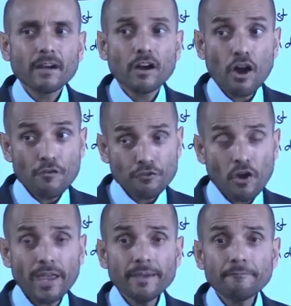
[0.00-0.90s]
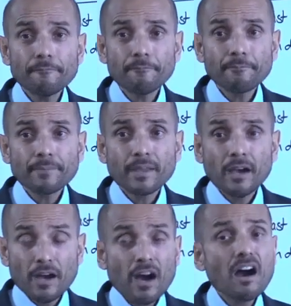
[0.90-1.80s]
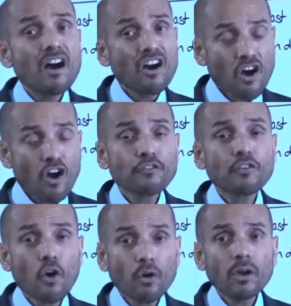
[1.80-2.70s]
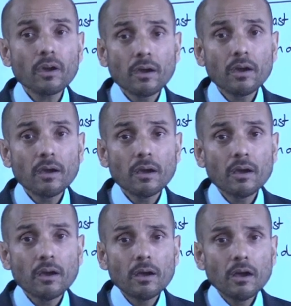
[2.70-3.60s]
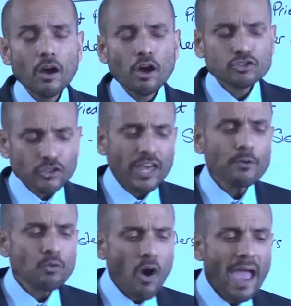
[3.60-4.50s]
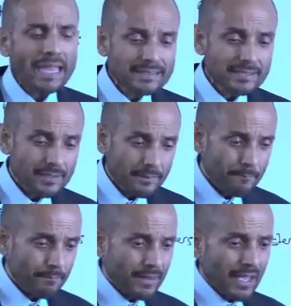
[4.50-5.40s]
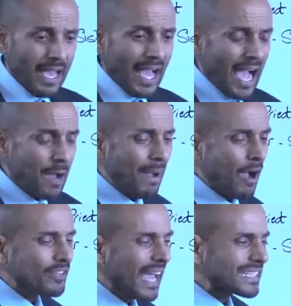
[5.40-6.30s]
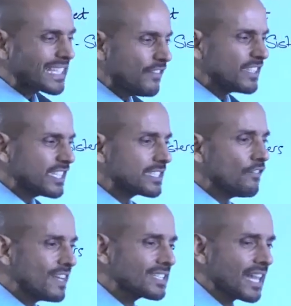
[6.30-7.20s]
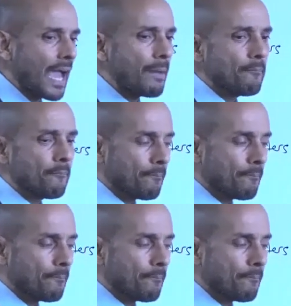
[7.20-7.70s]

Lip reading: Half right, half wrong. So they're right about the activities of Islam,